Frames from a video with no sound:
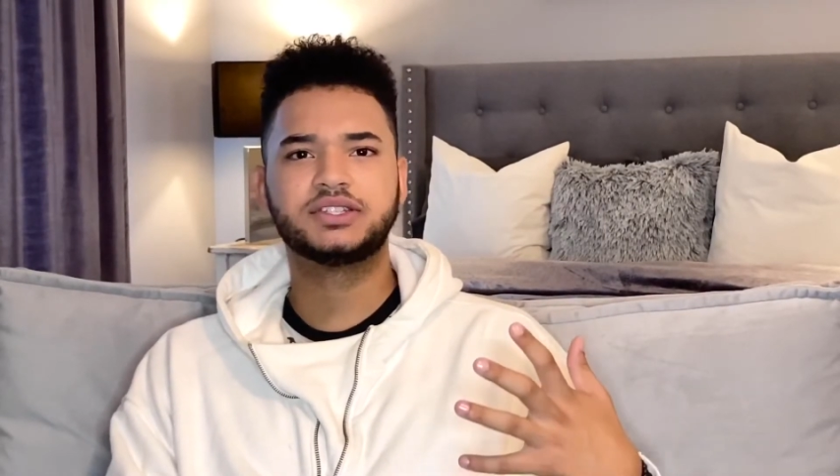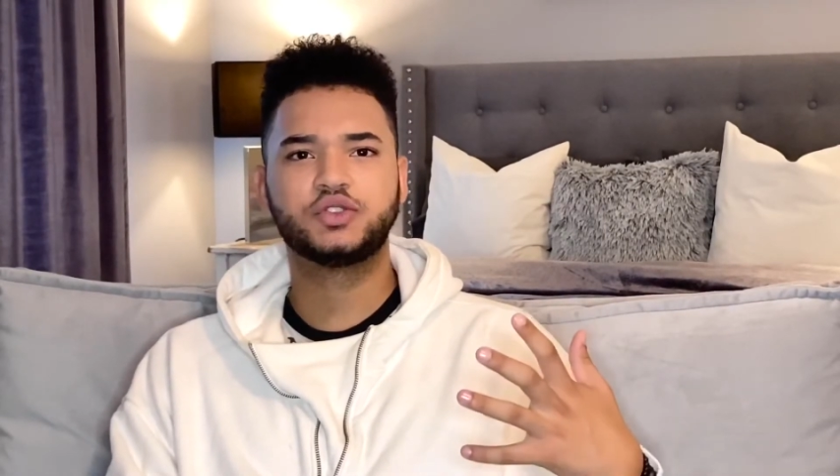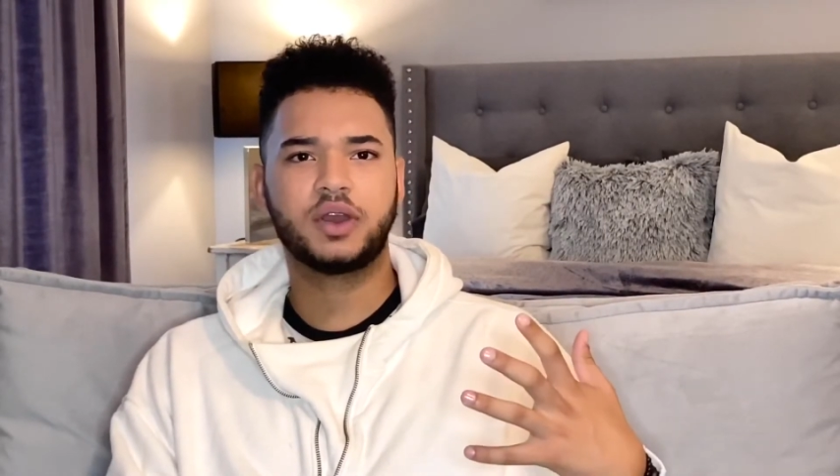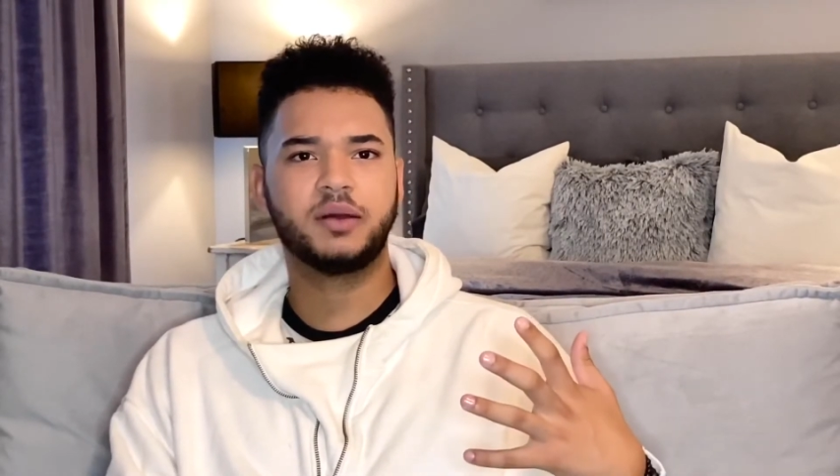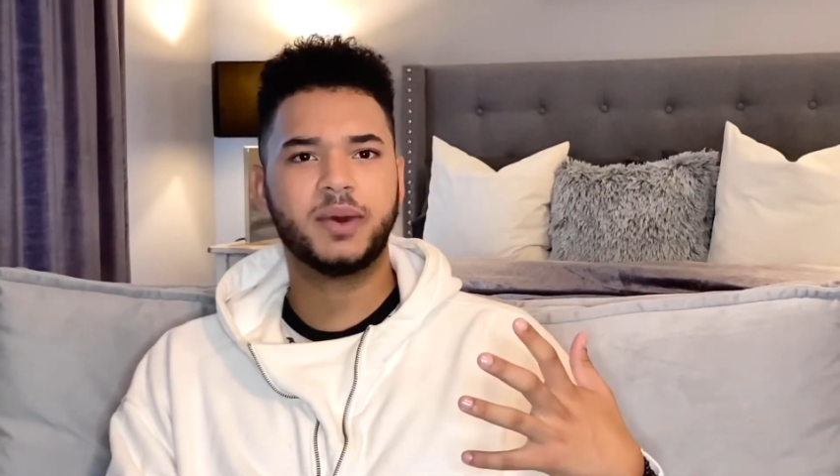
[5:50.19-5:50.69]

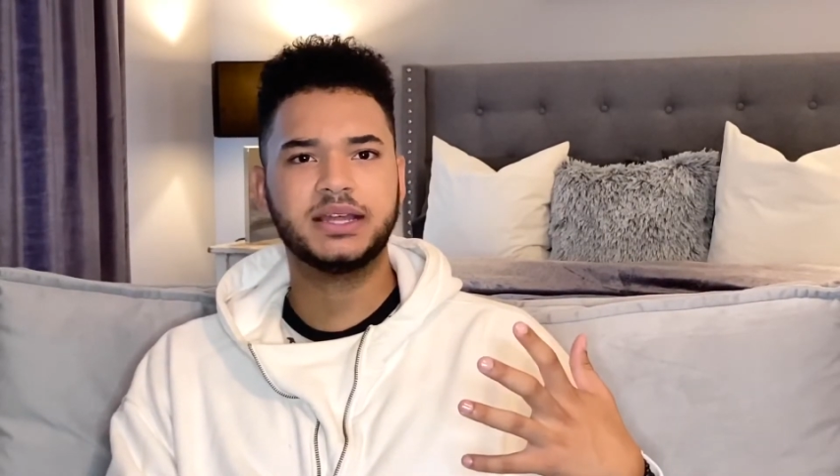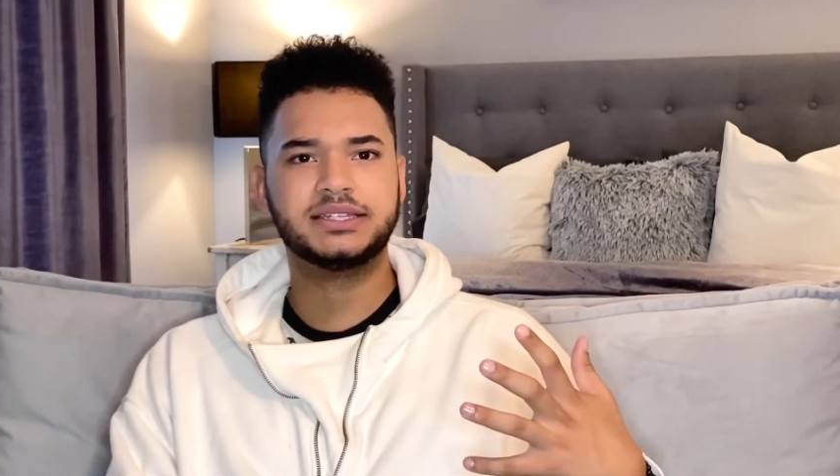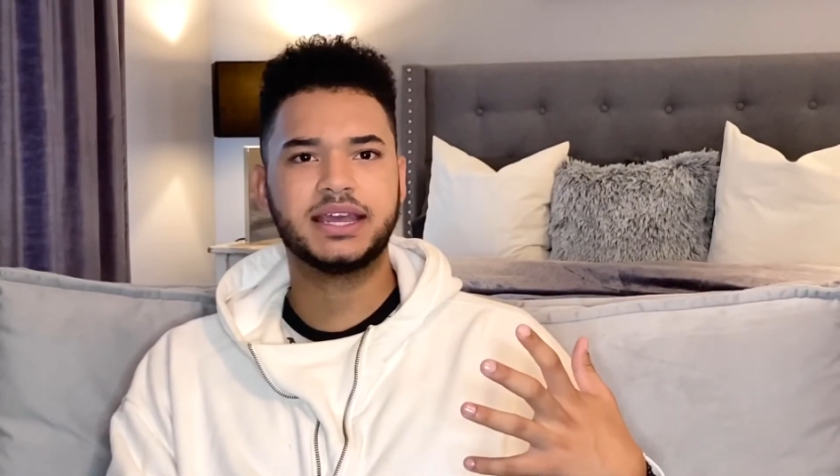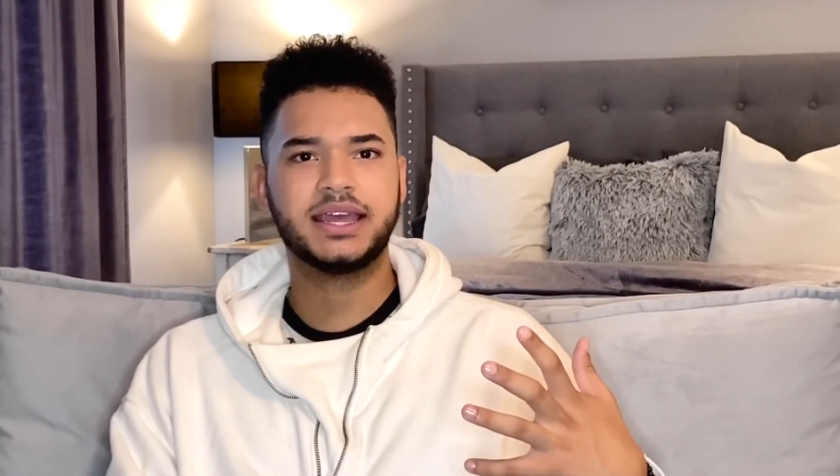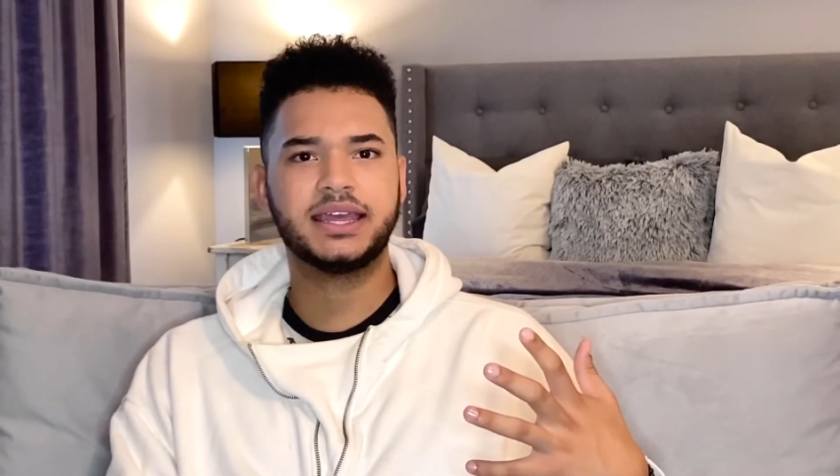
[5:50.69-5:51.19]
throughout my
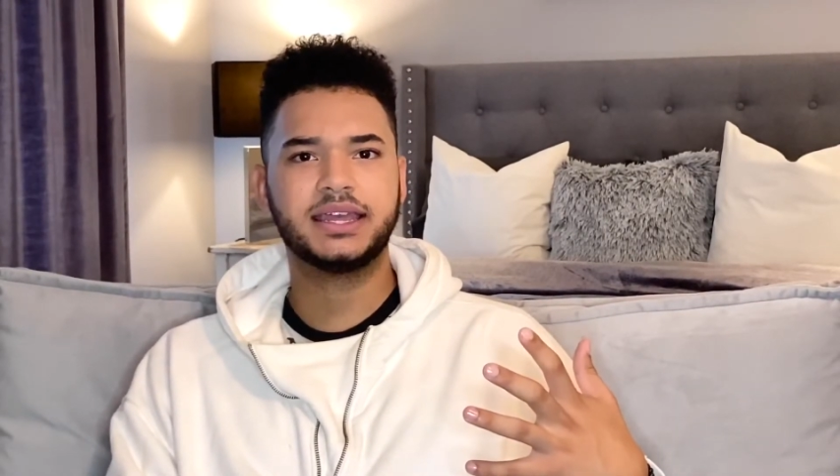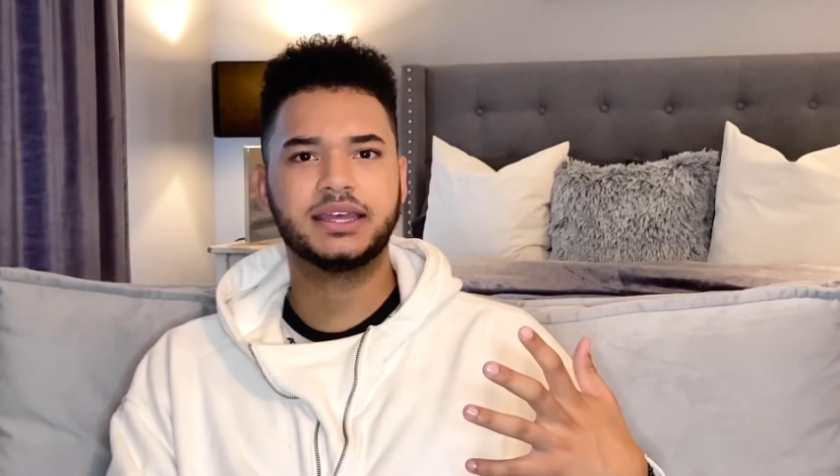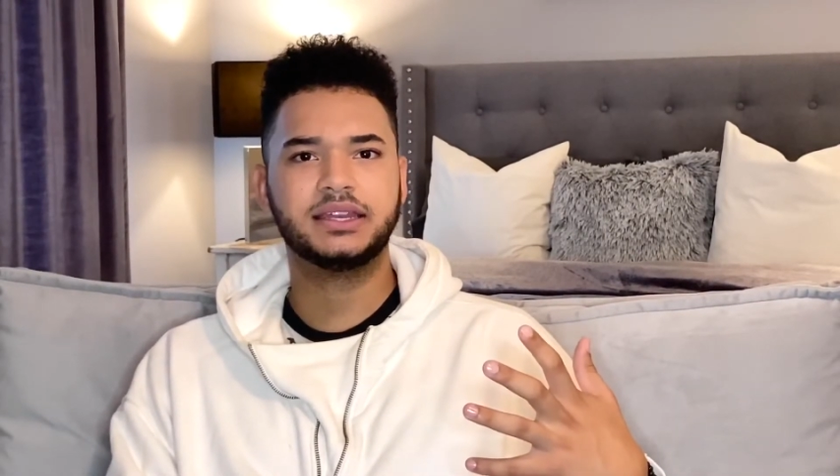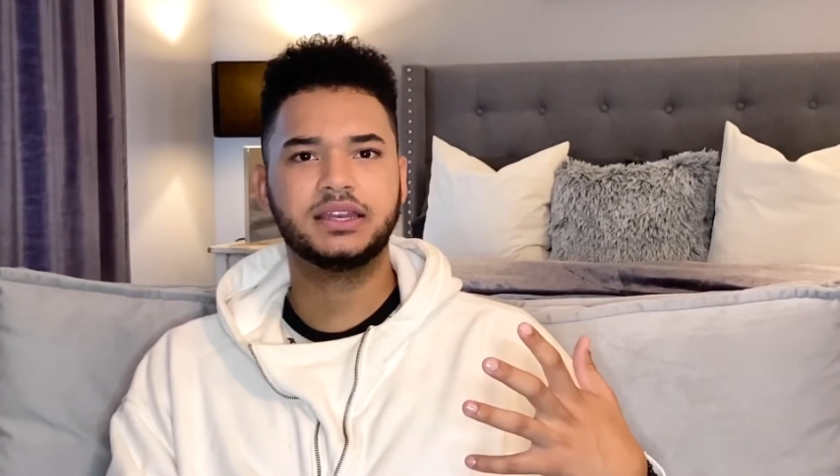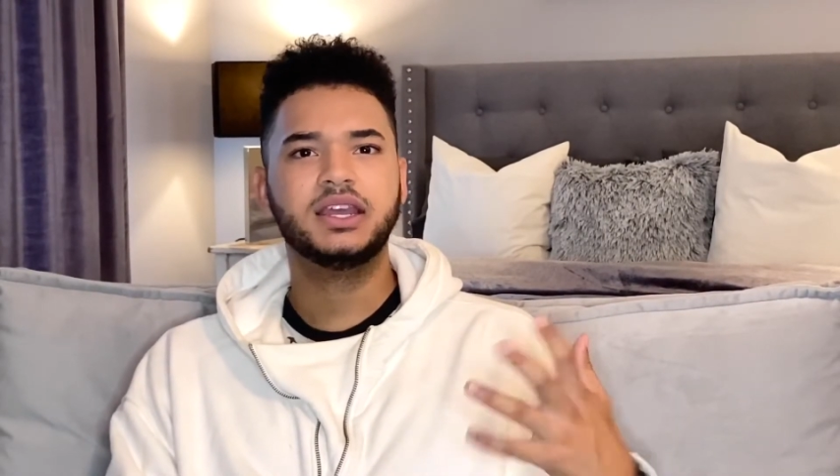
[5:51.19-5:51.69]
day
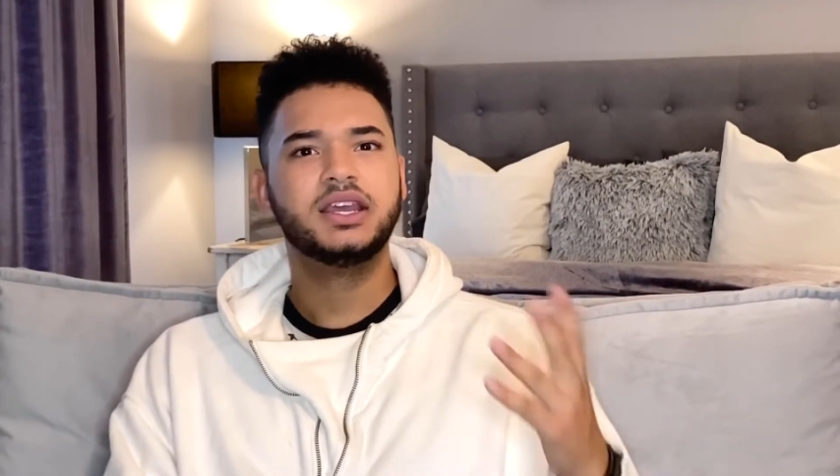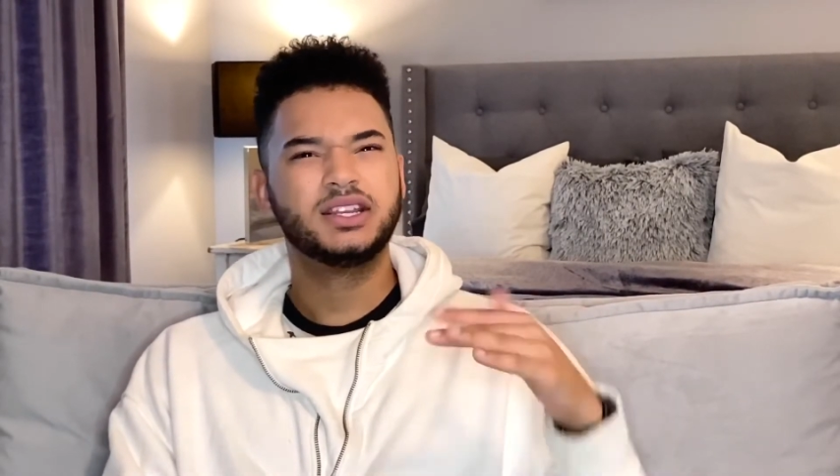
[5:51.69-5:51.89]
and